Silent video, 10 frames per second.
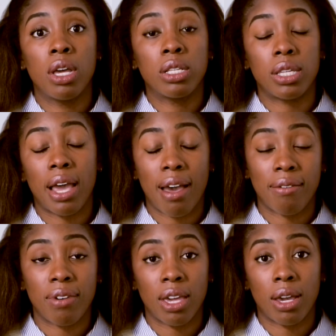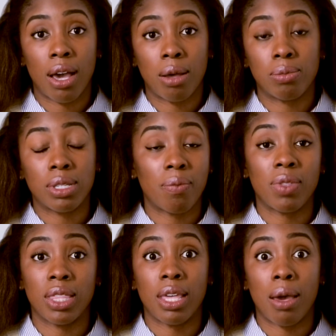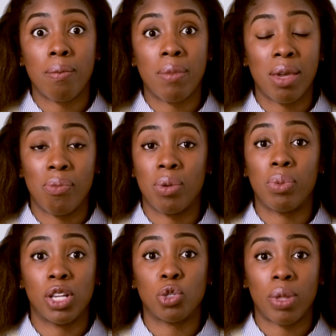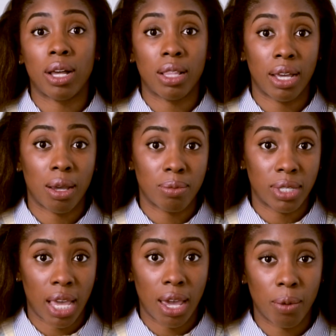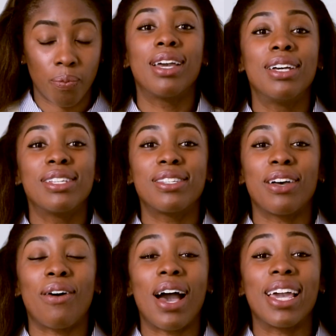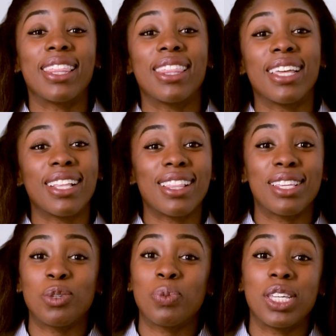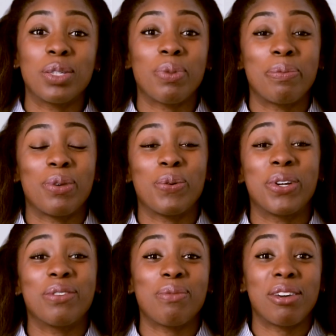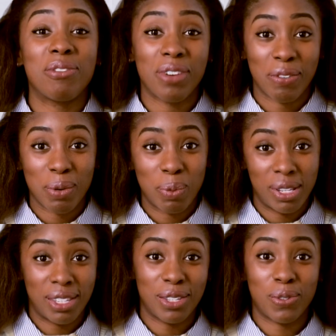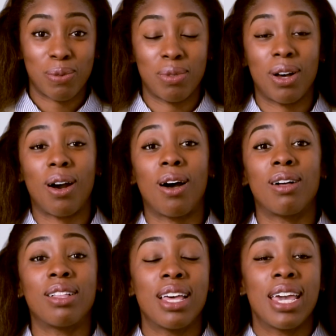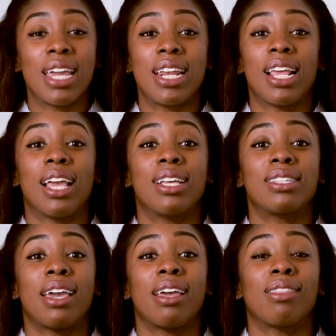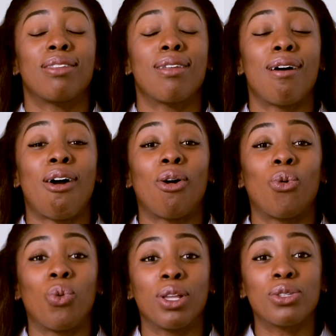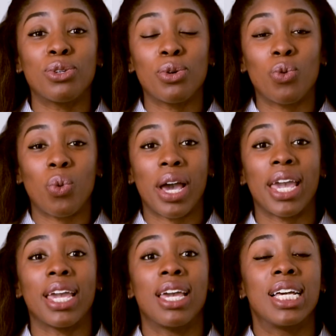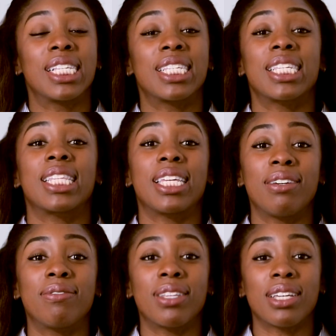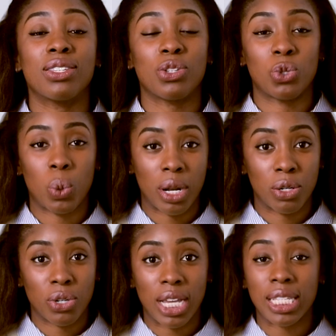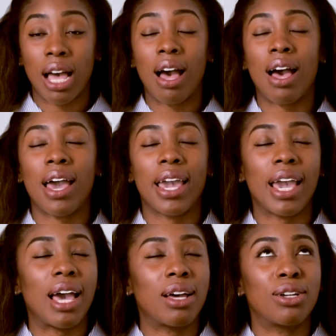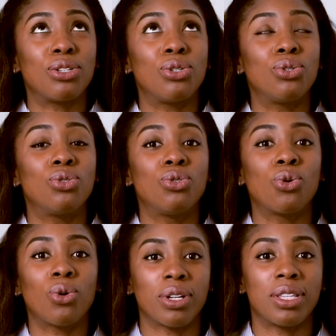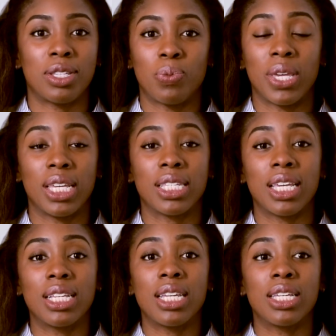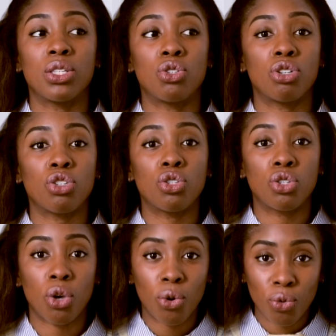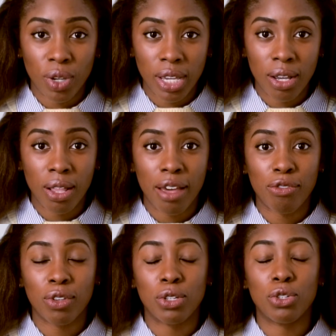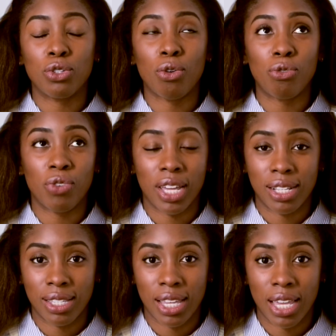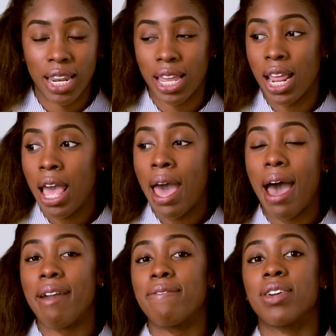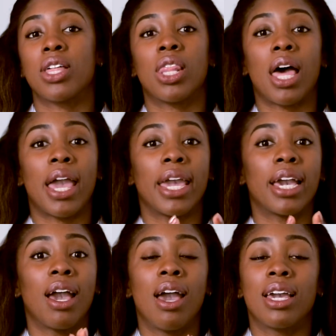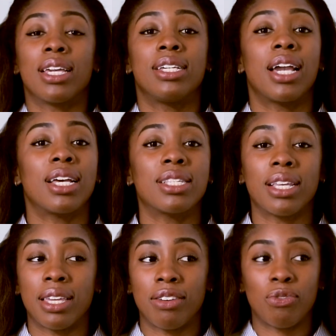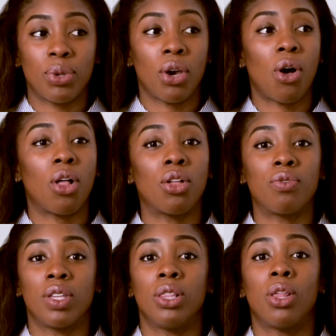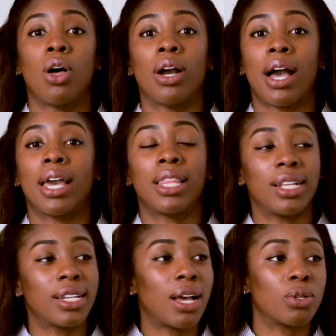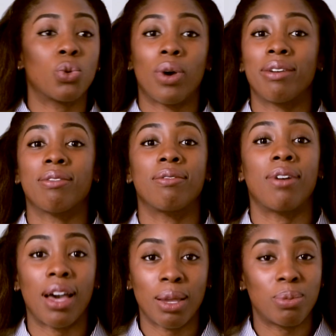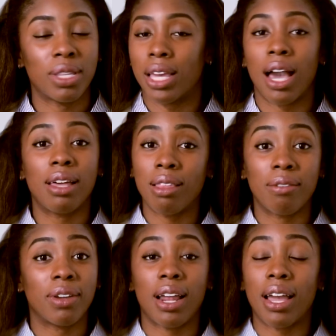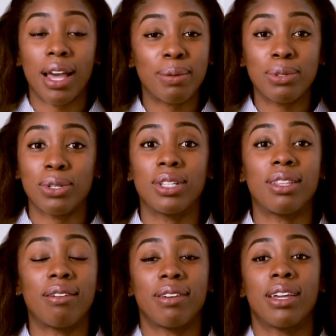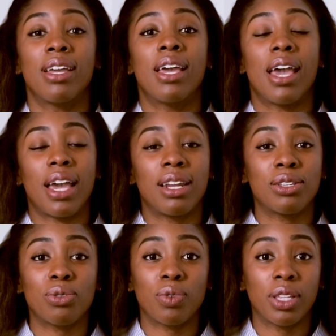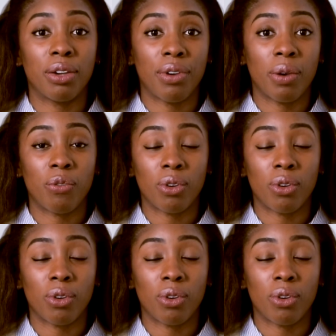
to having something that may be pitch black like I'm saying. So I think that this piece might be one of my favorite pieces from the haul. It is a long winter white sleeveless sweater dress. I adore this piece. It is just so regal. I feel so fancy in it. I feel like, yes, give me all of the Long Island housewife vibes. Like, I love it. I absolutely love it, and it's really great for